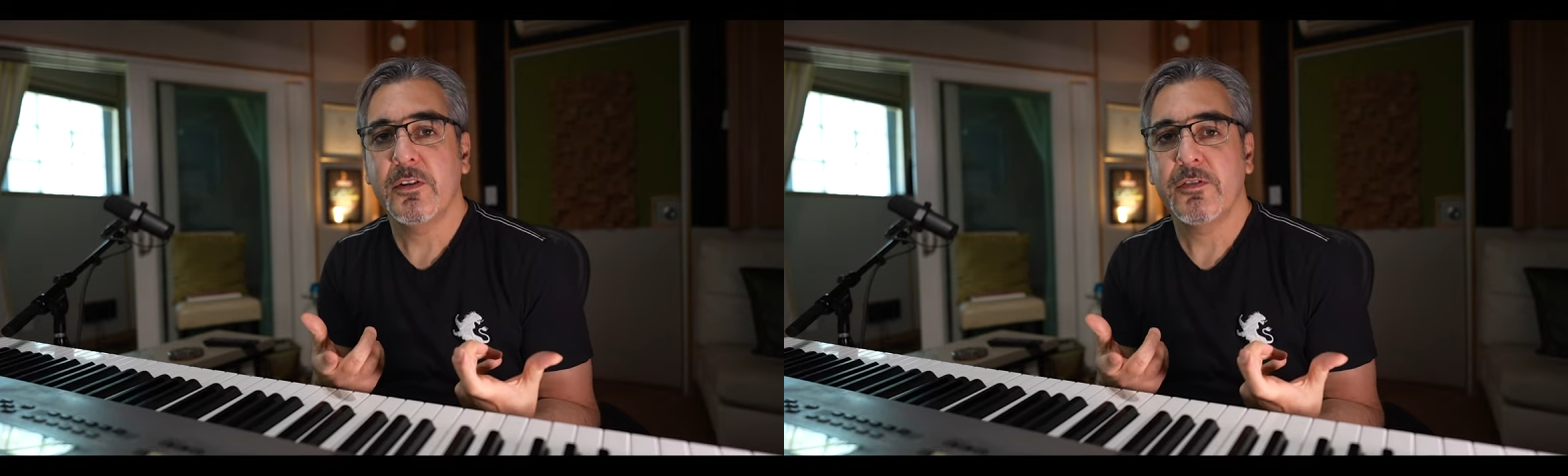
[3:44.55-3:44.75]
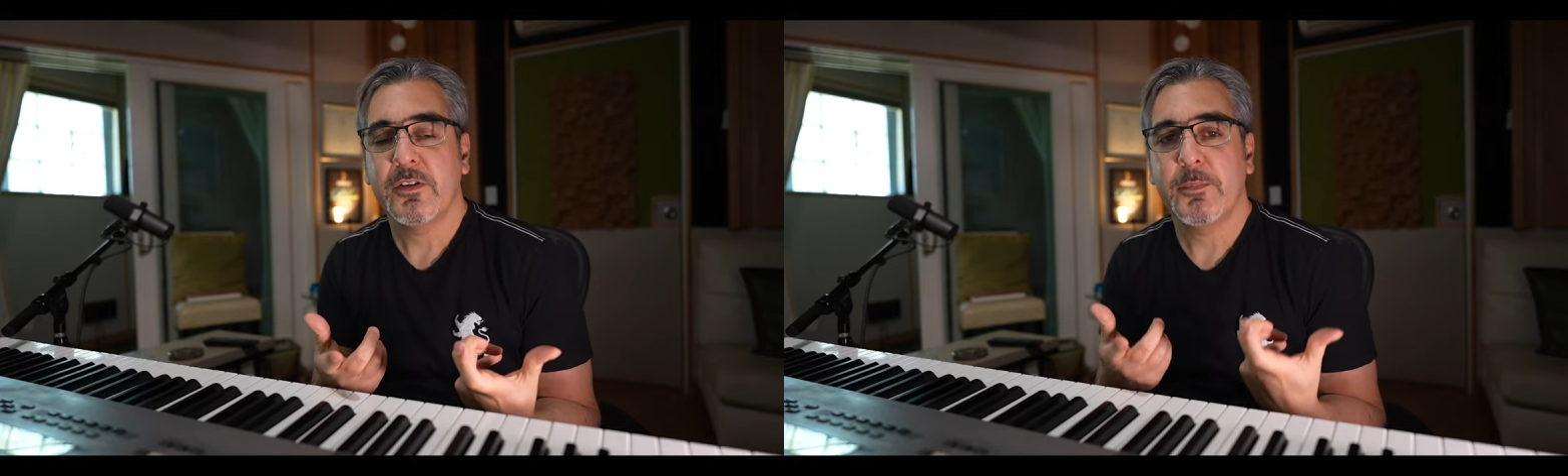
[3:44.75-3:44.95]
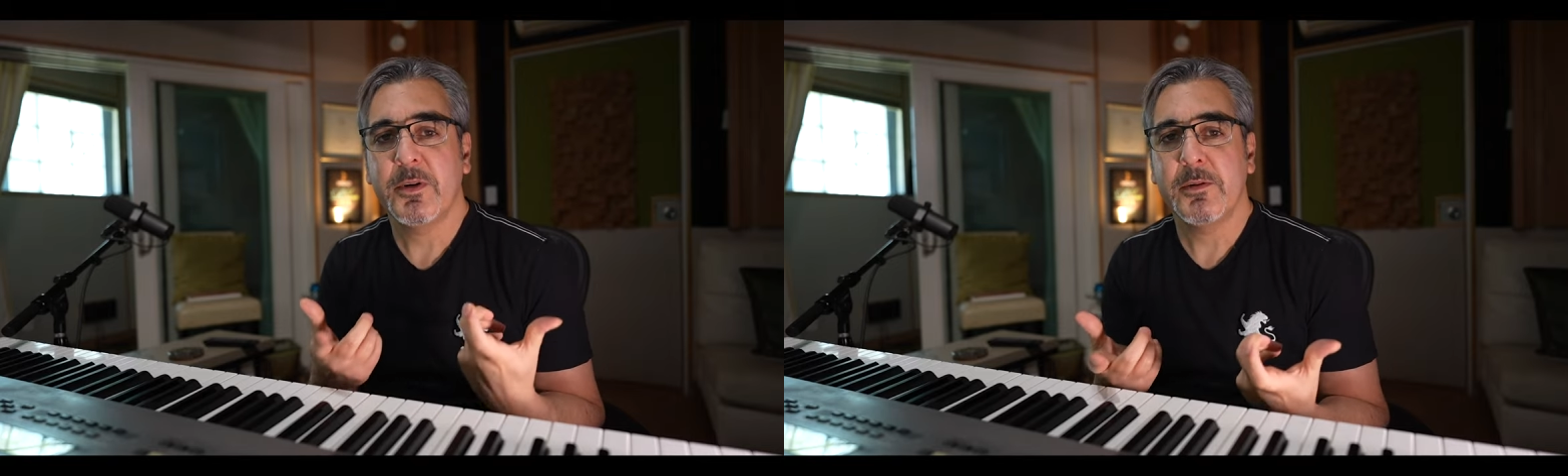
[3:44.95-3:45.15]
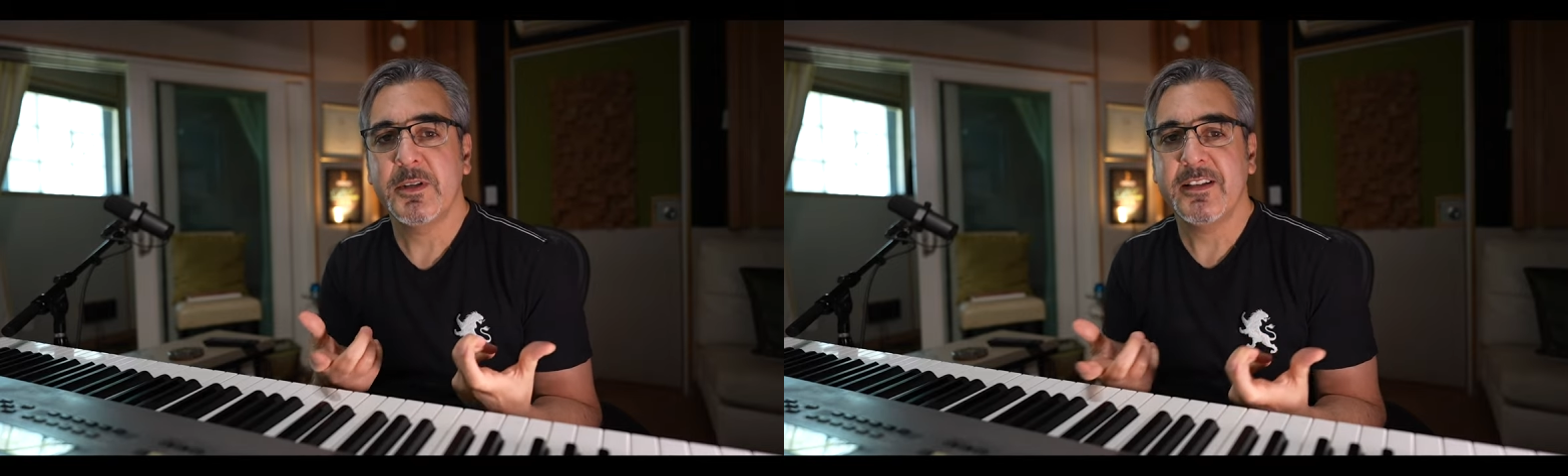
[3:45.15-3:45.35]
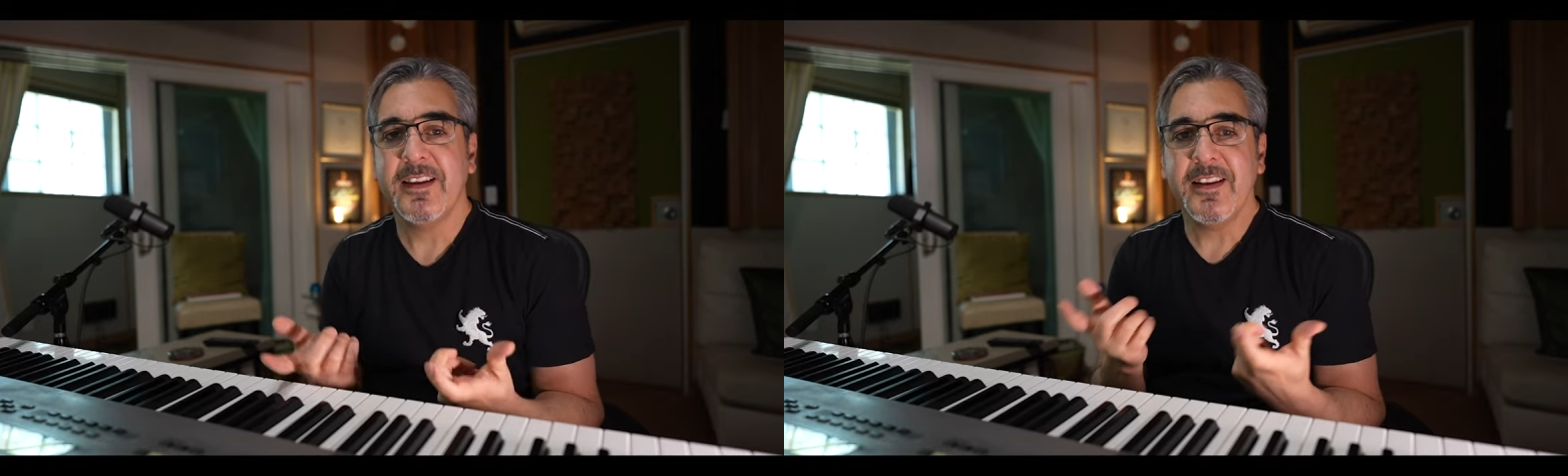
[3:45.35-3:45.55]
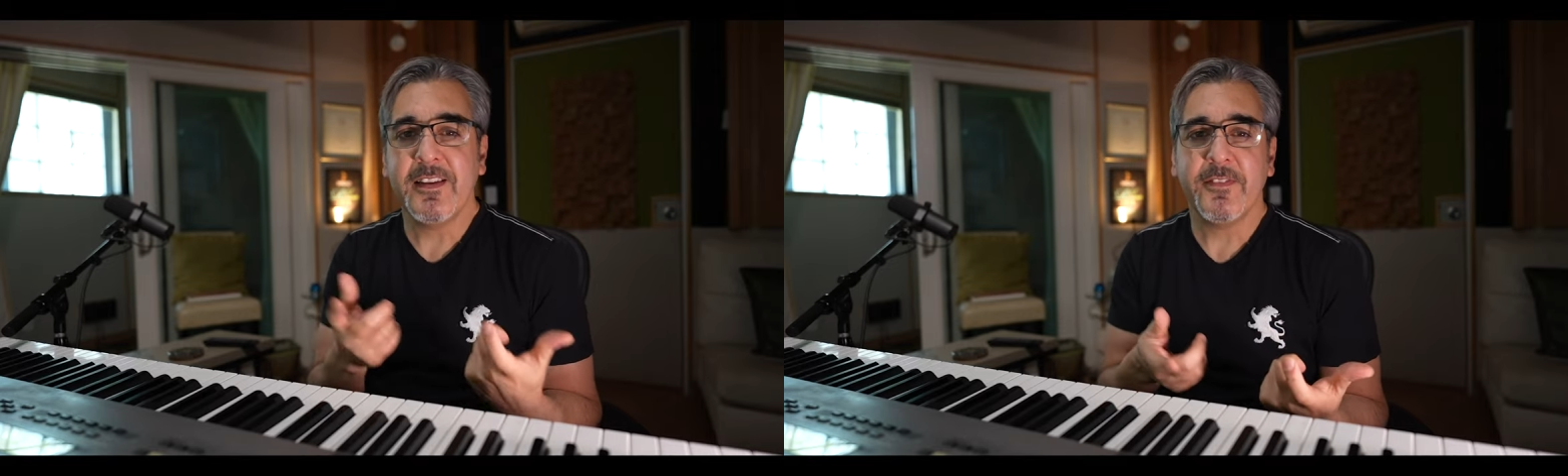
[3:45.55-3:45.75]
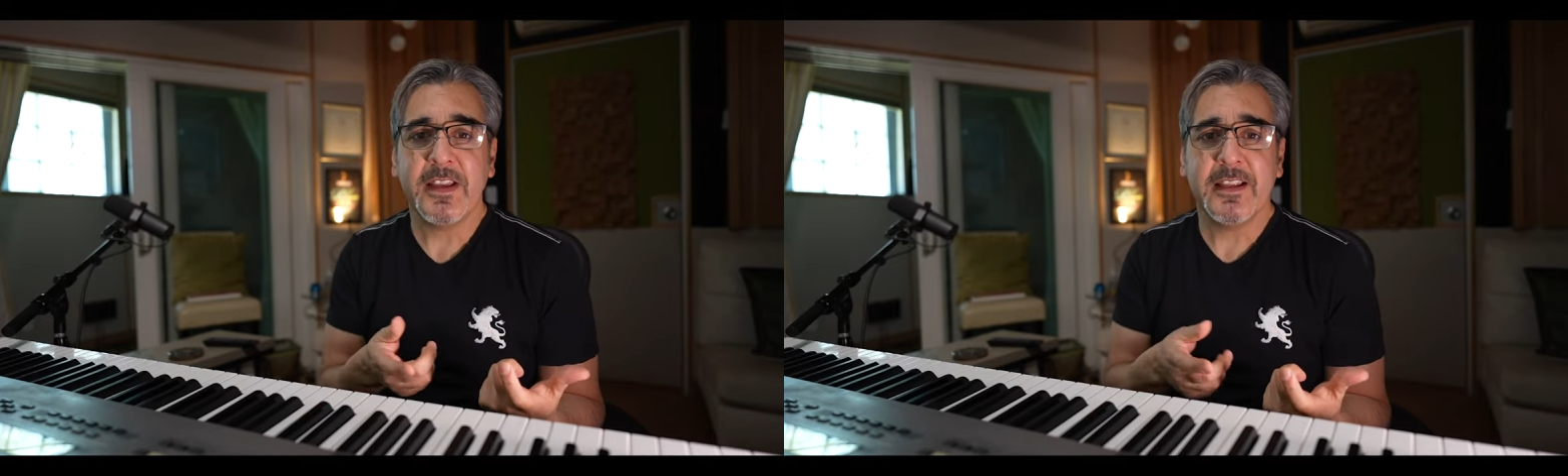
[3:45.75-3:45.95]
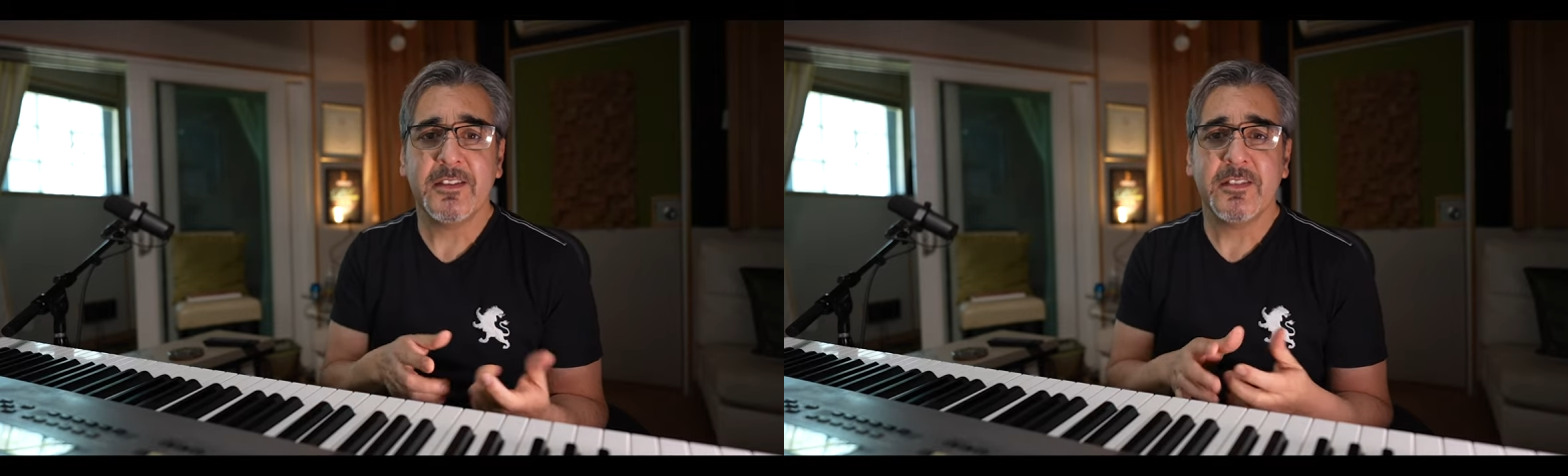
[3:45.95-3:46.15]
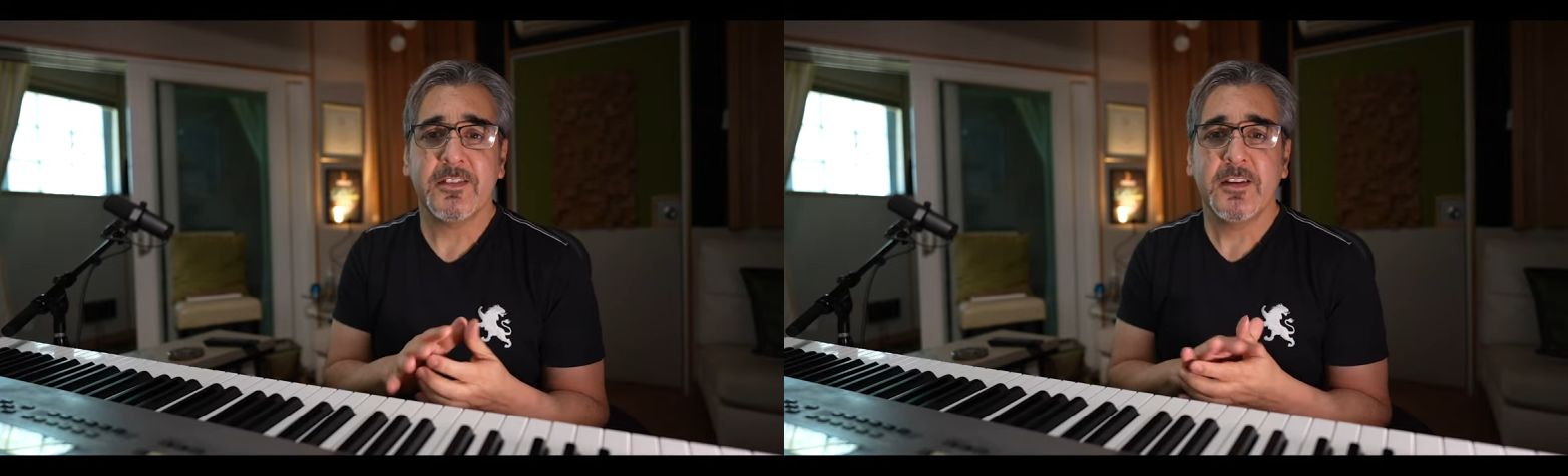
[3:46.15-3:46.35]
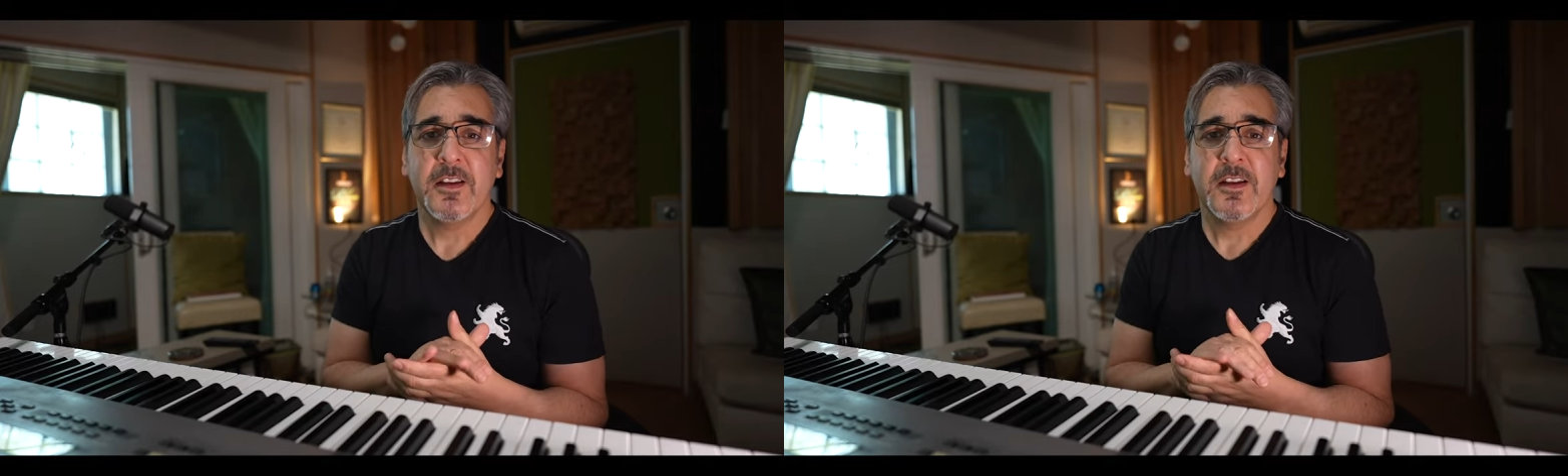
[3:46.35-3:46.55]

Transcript: for a permit in advance,